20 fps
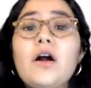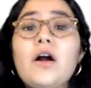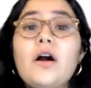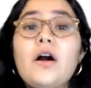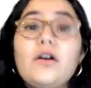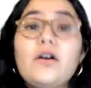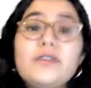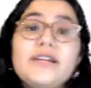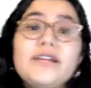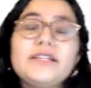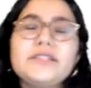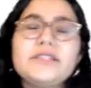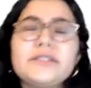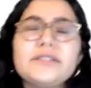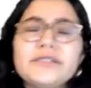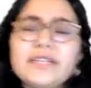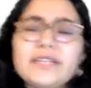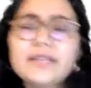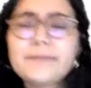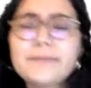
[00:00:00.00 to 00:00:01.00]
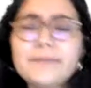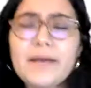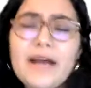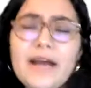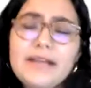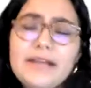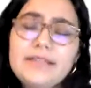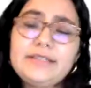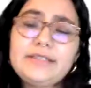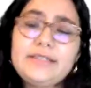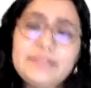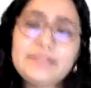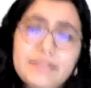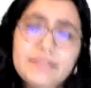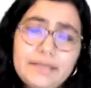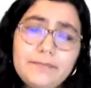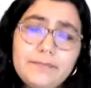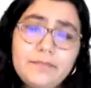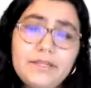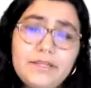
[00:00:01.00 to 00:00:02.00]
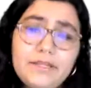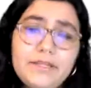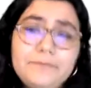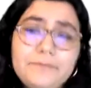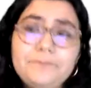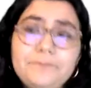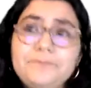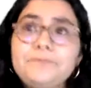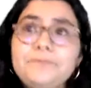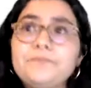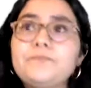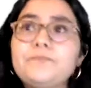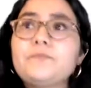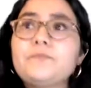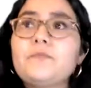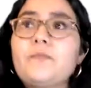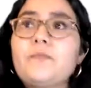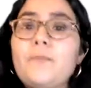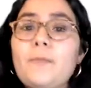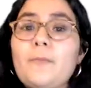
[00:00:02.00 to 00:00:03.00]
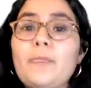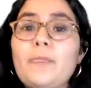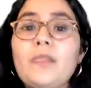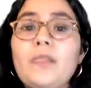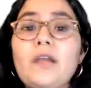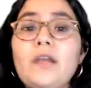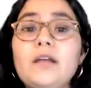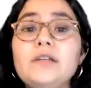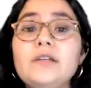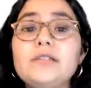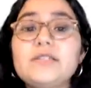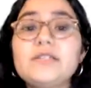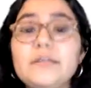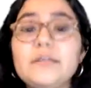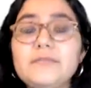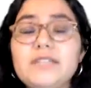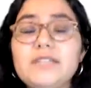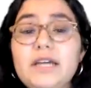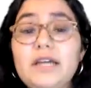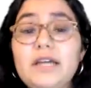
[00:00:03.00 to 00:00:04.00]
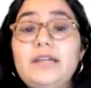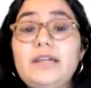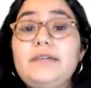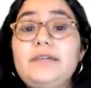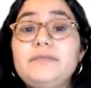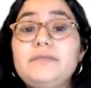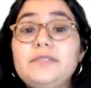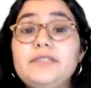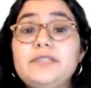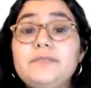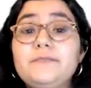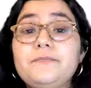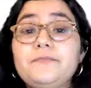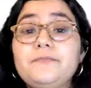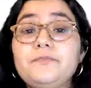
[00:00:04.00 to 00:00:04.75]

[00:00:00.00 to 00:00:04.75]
Alrighty, so getting back into sampling, sometimes,